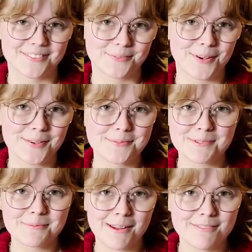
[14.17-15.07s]
welcome
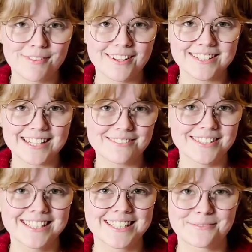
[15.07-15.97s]
to my first ever
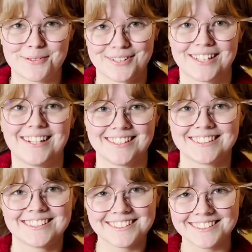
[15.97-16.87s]
knitting podcast.